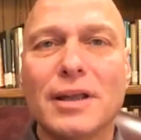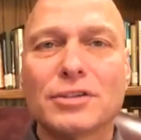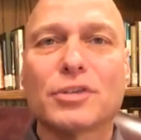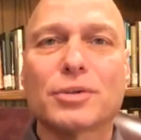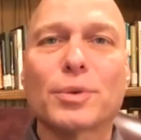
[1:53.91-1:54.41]

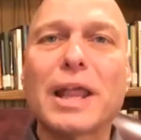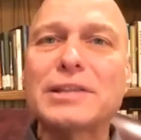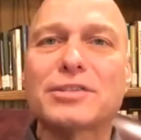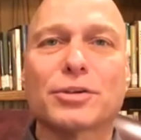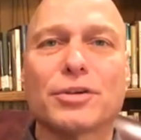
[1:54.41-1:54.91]
So as it
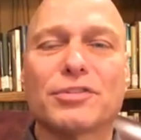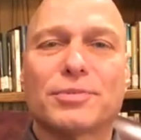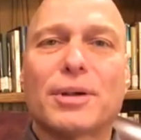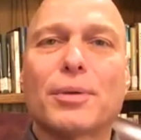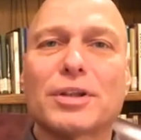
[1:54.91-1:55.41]
relates to
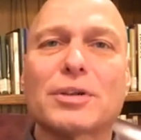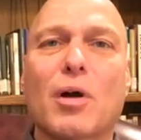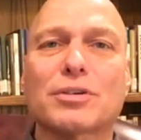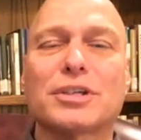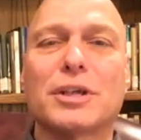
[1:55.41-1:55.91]
Christmas, I want to
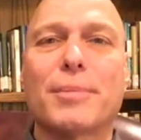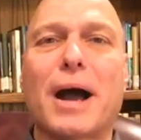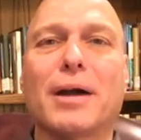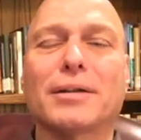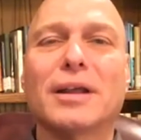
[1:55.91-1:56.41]
talk to you
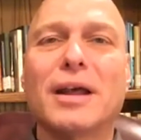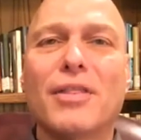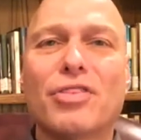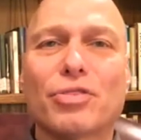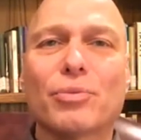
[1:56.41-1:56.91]
about
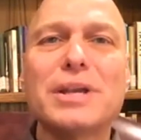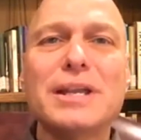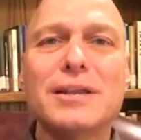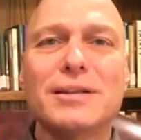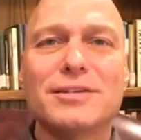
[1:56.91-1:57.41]

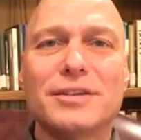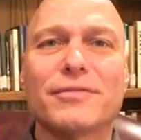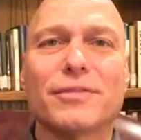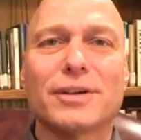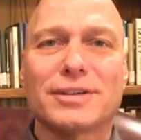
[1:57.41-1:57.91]
3
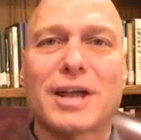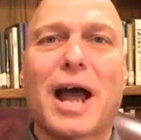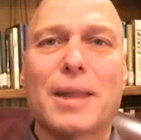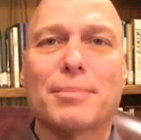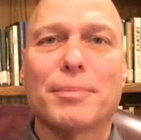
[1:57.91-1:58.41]
different
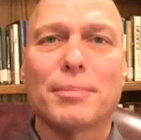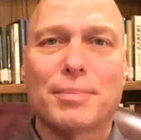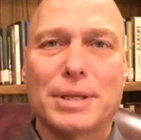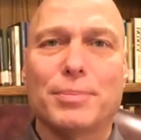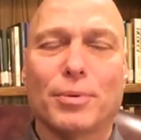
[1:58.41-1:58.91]
type
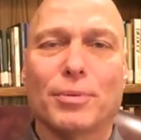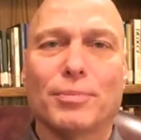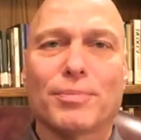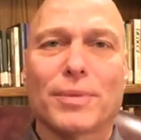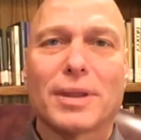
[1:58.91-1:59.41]
people.
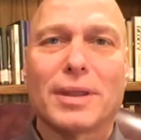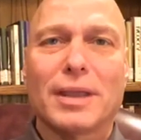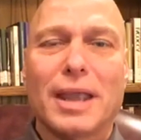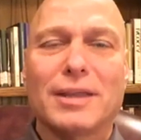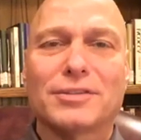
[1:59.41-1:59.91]

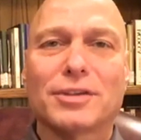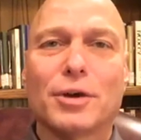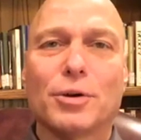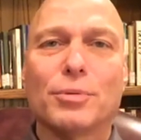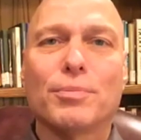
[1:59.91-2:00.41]
And
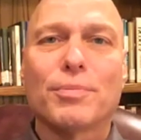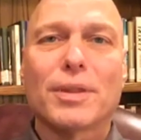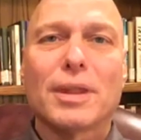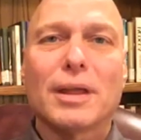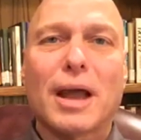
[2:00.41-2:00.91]
so
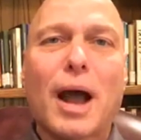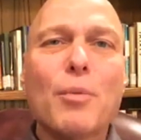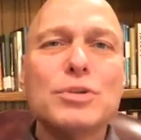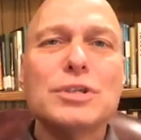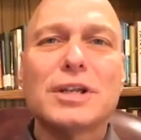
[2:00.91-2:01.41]
I
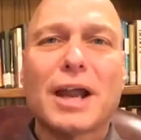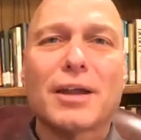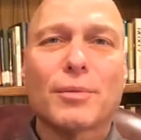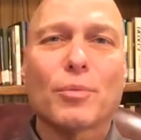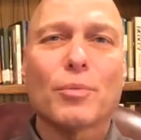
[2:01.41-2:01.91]
want you to
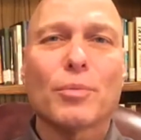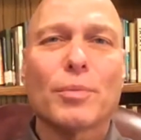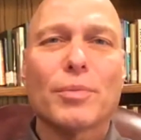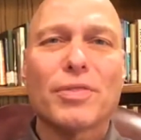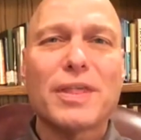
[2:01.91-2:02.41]
kind of
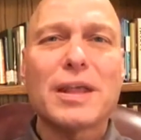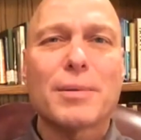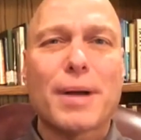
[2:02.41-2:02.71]
think